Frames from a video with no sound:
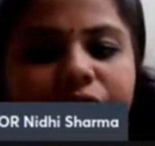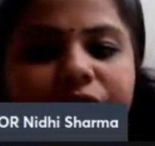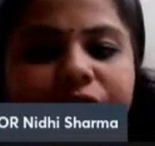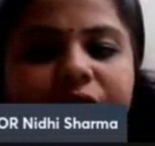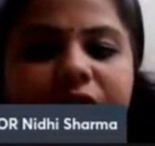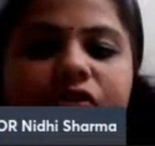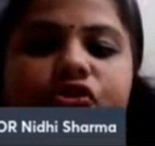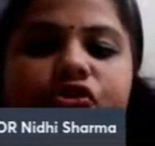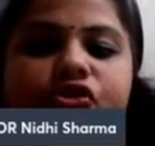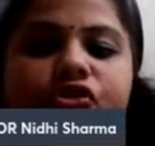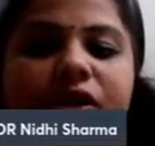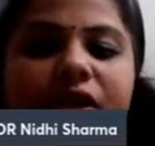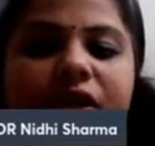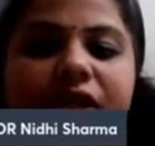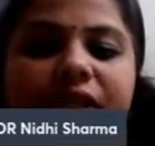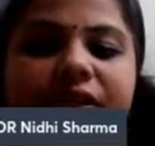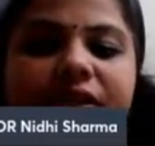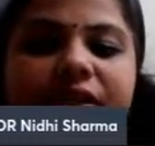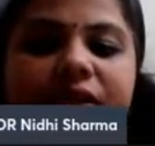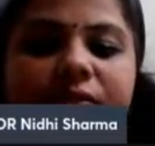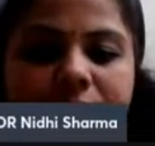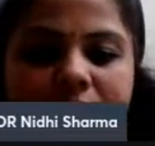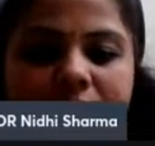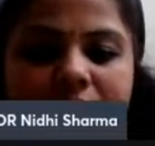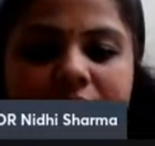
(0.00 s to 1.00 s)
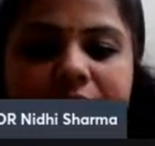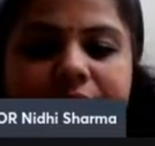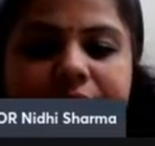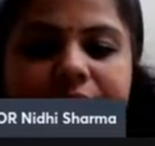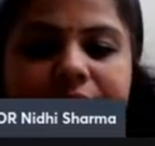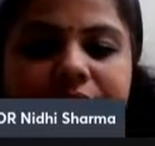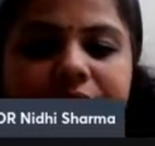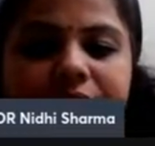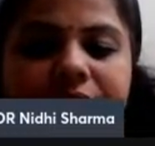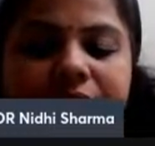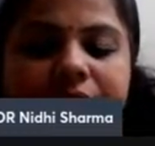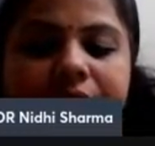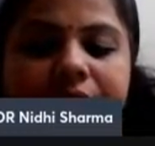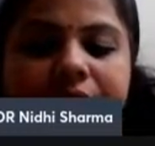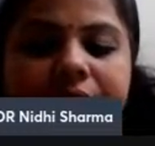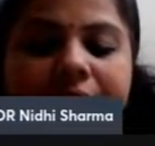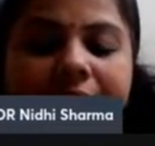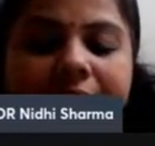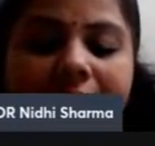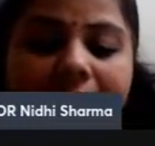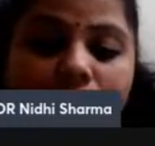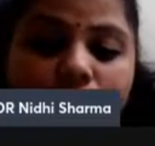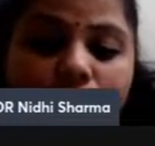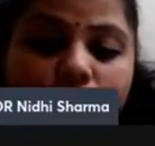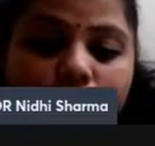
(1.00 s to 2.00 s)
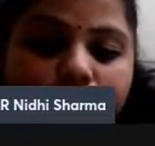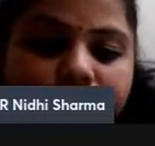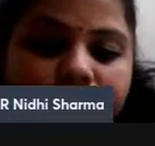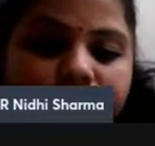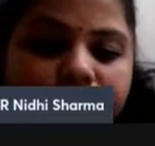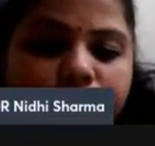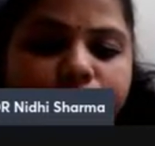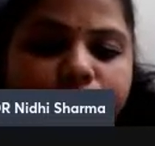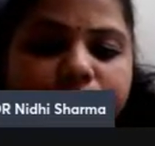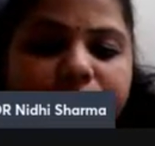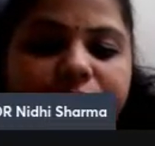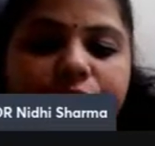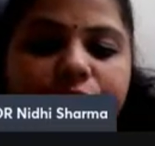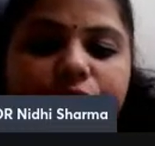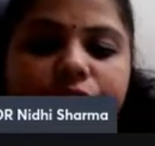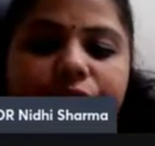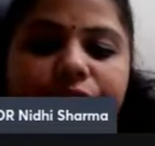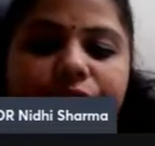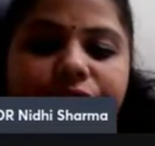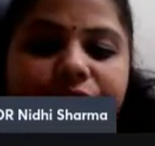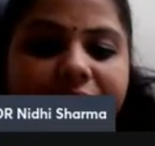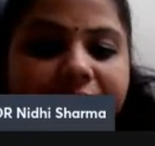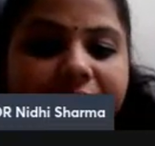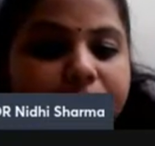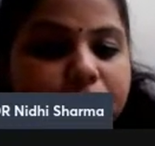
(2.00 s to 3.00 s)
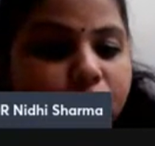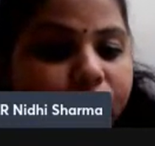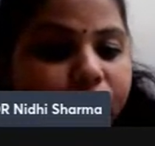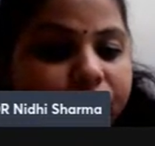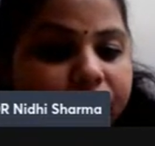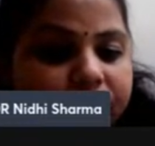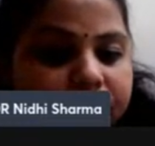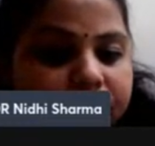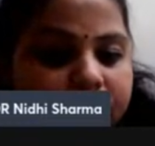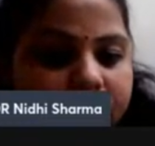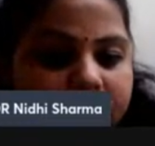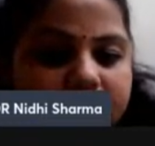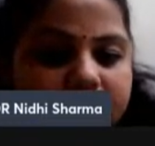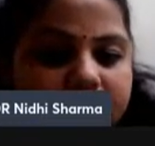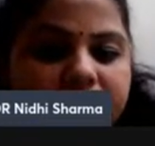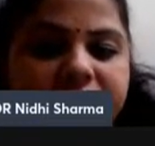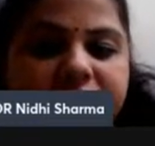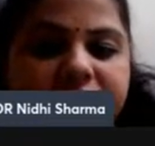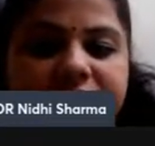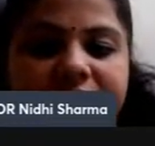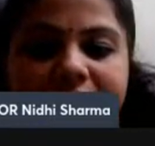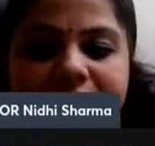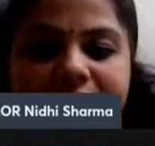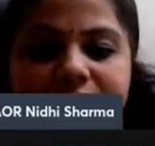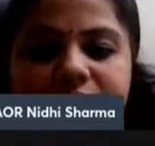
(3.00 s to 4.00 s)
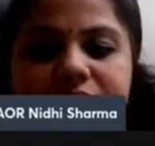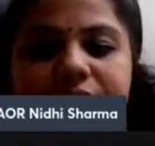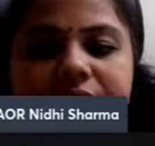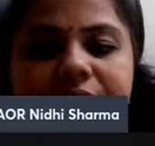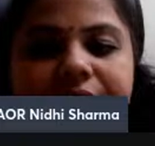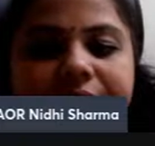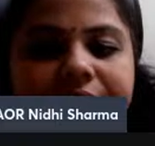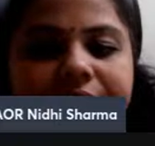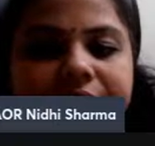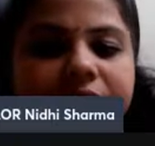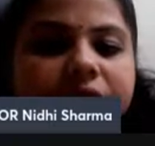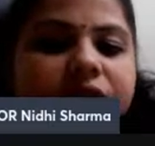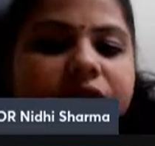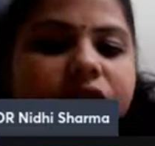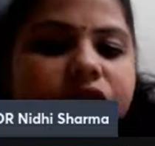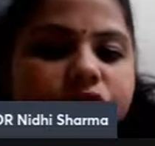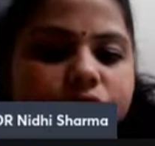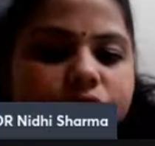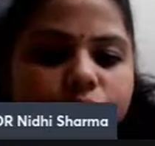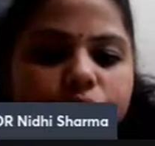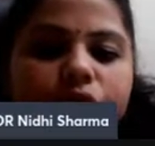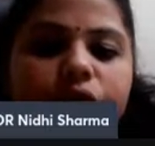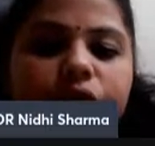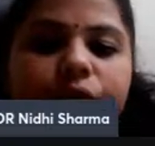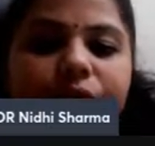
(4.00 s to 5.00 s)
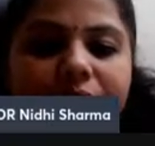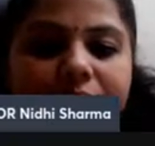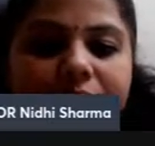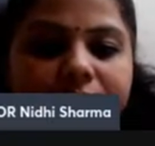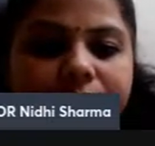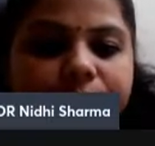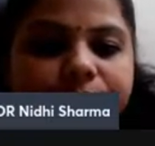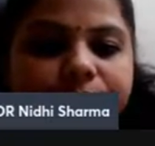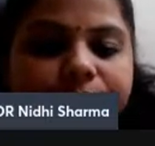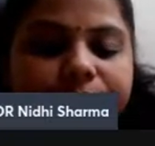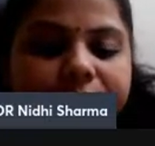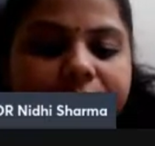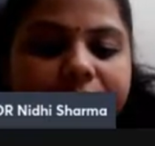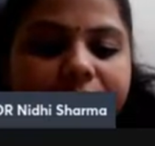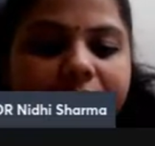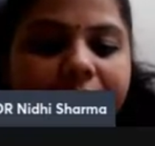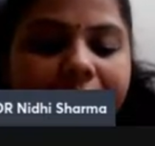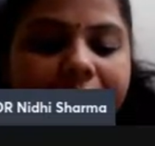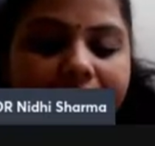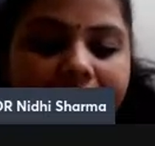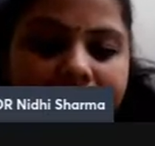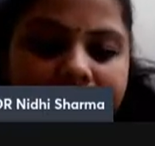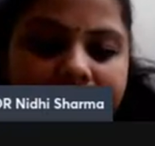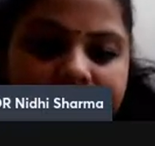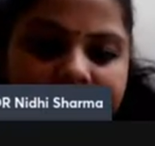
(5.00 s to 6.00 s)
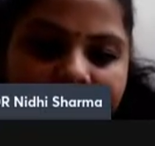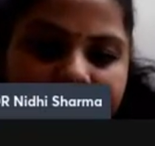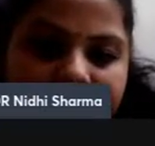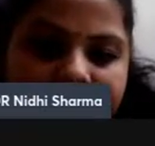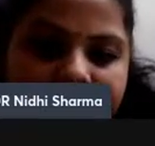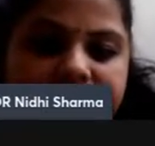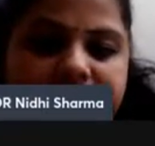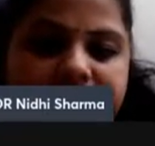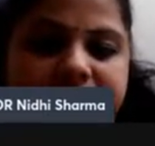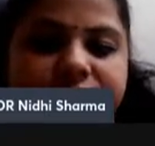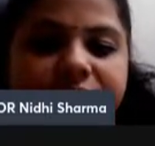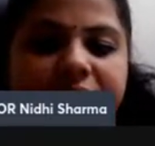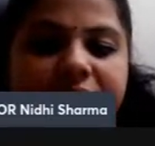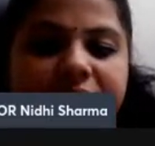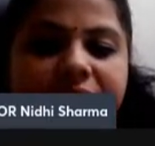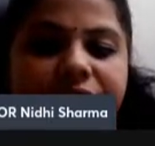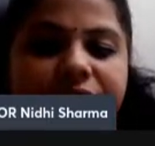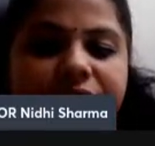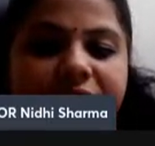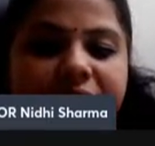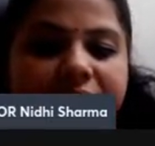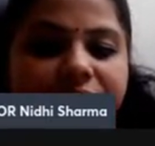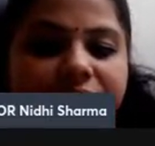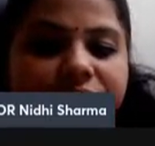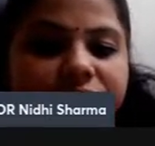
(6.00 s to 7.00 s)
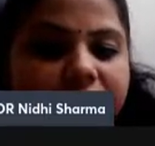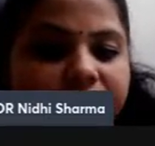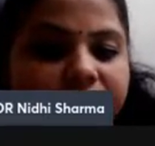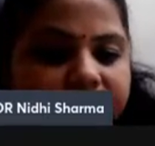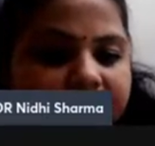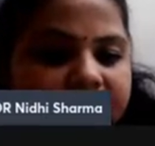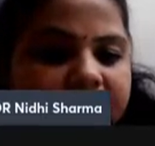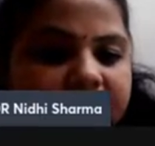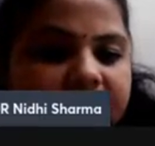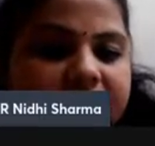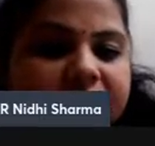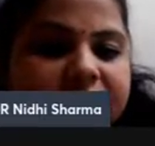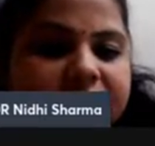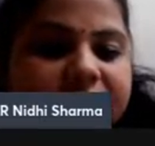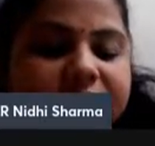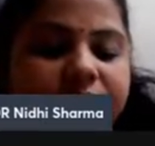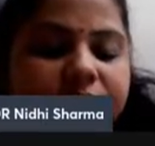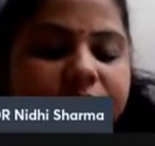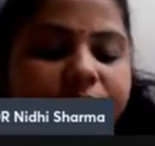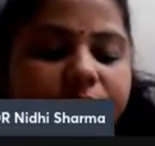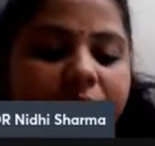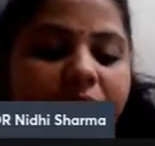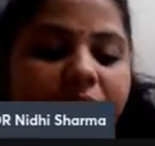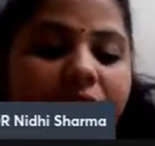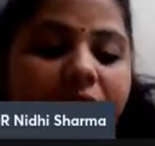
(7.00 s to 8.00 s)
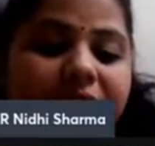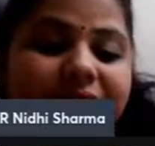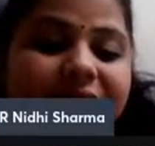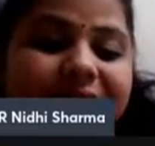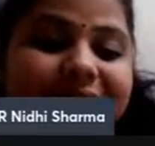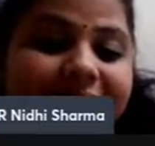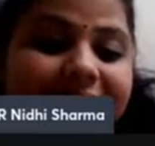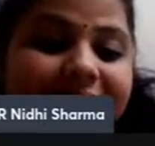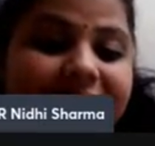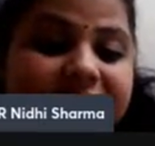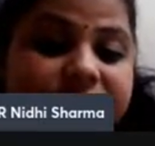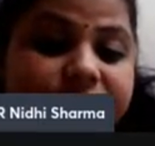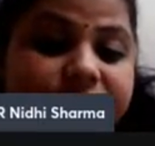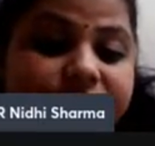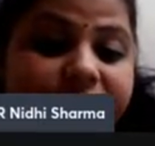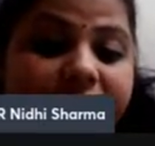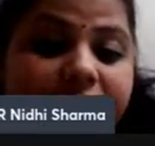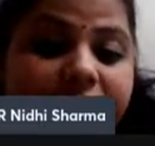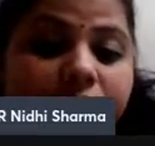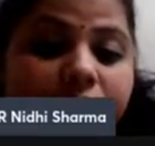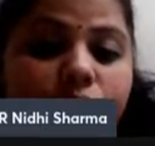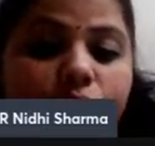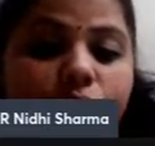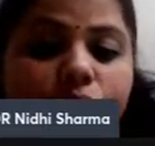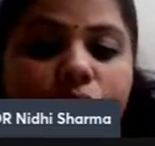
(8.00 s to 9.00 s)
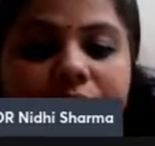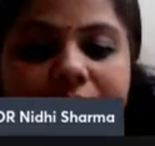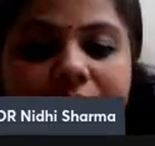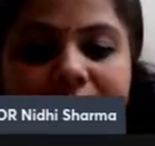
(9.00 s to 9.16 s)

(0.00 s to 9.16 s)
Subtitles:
functional in the market, and over the period of time, over years, it has created its goodwill, and that is why we have given these marks as well-known